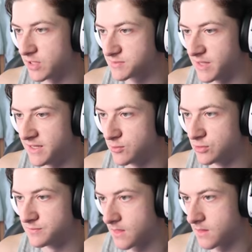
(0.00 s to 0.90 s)
me anymore.
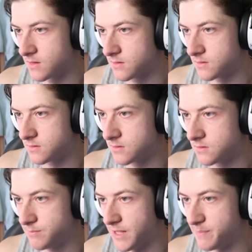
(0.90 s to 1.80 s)

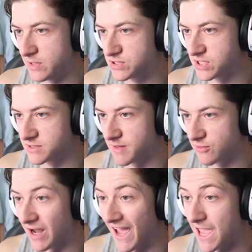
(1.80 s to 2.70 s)
Pepe just doesn't make... I
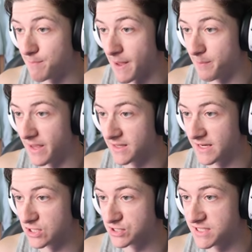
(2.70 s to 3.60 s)
hate Pepe, can I
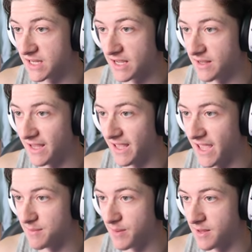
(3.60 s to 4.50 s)
just say? I, I hate
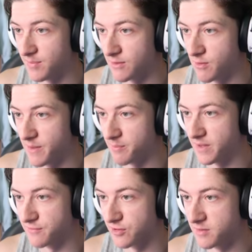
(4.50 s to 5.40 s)
playing with Pepe in
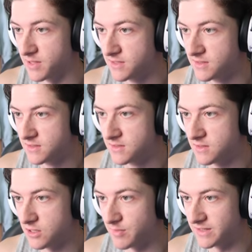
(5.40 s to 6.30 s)
front of me. Oh
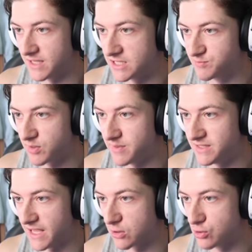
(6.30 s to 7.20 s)
my days. Bring me
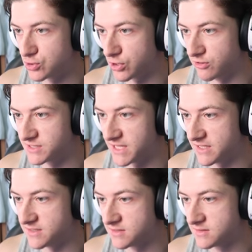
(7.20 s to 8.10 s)
Diogo Jota instead.
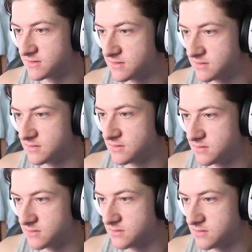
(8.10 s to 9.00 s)

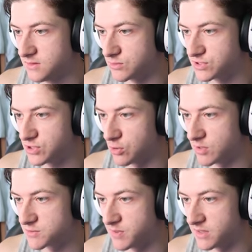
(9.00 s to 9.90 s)
He was so much
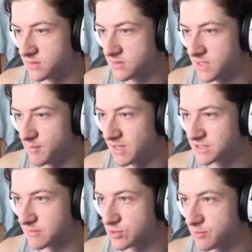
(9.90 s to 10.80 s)
better. Jimenez up
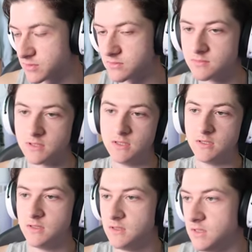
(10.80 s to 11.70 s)
top. Of...
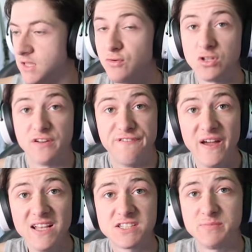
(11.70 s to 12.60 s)
Even our
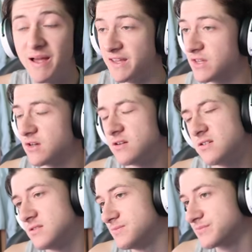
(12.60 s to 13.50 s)
defense, man. They... Oh,
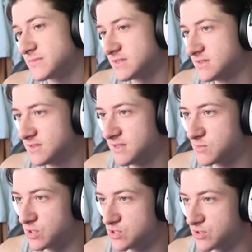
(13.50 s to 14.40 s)
I'm not
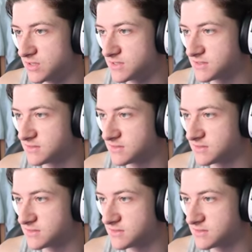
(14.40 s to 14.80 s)
enjoying this.